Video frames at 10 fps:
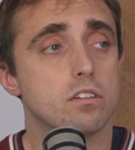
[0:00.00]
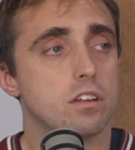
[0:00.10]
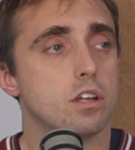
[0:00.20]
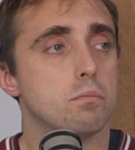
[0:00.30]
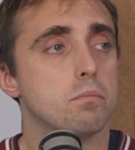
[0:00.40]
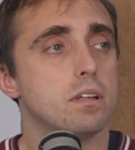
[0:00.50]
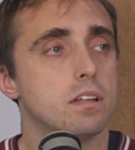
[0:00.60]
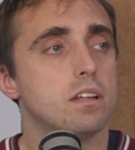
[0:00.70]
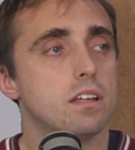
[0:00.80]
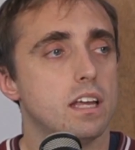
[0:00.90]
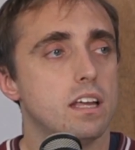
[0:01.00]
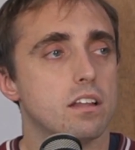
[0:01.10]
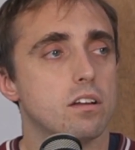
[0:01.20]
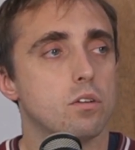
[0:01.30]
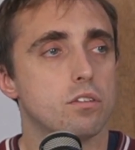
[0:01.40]
term either.
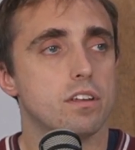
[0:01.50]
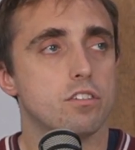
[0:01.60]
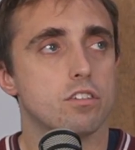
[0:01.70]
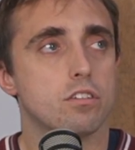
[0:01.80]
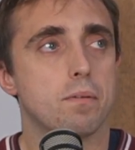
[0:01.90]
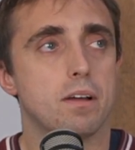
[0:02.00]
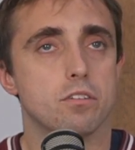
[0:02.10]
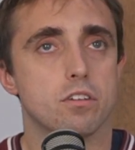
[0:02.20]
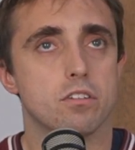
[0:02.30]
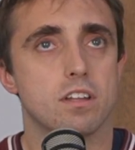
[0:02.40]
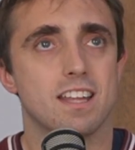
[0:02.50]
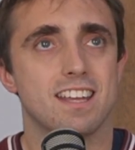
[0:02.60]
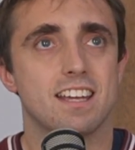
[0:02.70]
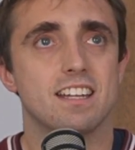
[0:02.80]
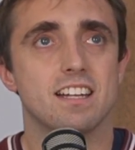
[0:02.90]
A lot of it is just about just
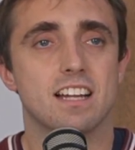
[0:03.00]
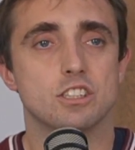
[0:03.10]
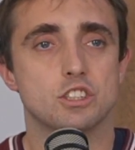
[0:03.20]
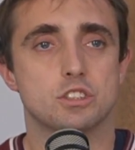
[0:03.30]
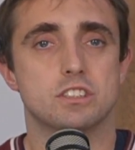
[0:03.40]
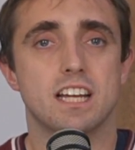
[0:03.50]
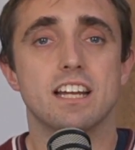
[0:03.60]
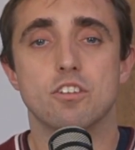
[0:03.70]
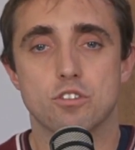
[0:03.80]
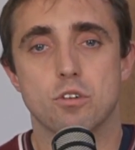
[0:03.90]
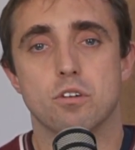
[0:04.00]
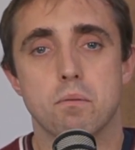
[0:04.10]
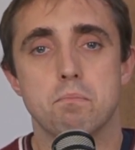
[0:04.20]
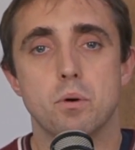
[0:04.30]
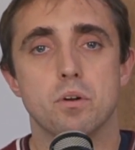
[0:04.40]
getting stronger
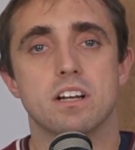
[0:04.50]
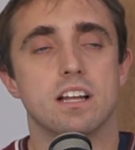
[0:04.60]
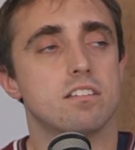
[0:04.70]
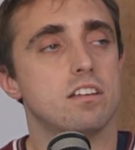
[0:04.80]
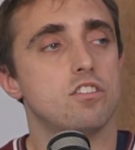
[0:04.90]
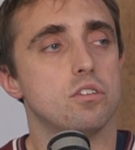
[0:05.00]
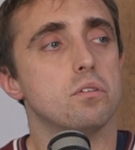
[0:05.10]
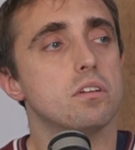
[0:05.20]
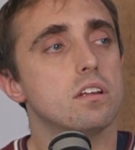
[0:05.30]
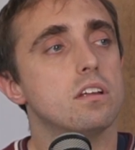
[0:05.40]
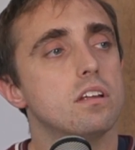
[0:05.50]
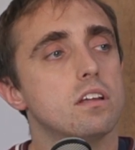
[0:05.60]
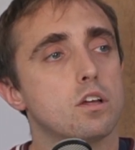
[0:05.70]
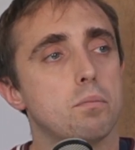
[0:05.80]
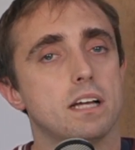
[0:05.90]
and building that tissue
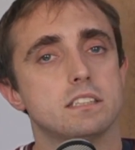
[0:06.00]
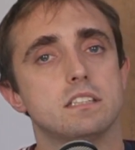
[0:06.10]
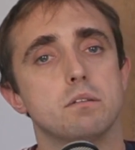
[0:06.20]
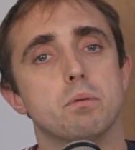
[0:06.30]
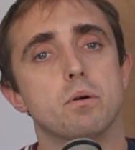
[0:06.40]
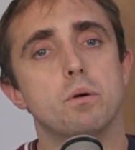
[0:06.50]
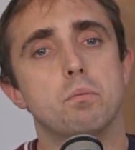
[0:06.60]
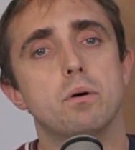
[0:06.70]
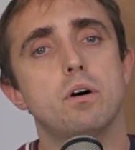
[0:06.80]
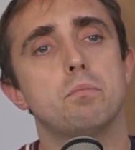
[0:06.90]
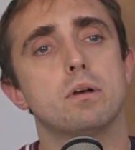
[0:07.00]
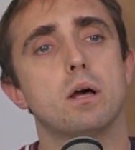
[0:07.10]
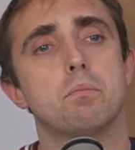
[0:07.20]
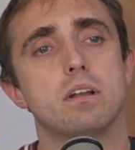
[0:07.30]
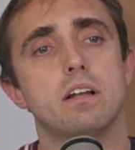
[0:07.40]
capacity. But we'll pop a
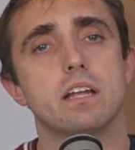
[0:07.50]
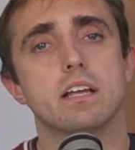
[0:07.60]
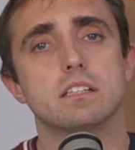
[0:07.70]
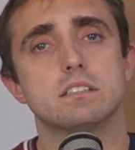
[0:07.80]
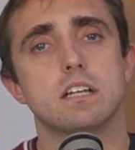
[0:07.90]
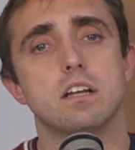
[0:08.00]
couple of links